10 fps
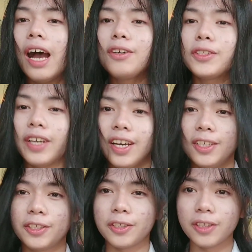video,
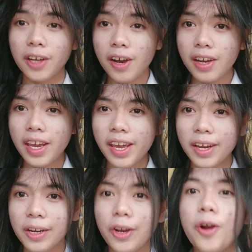I'm gonna show you
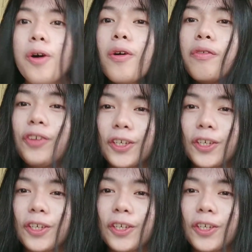how to go from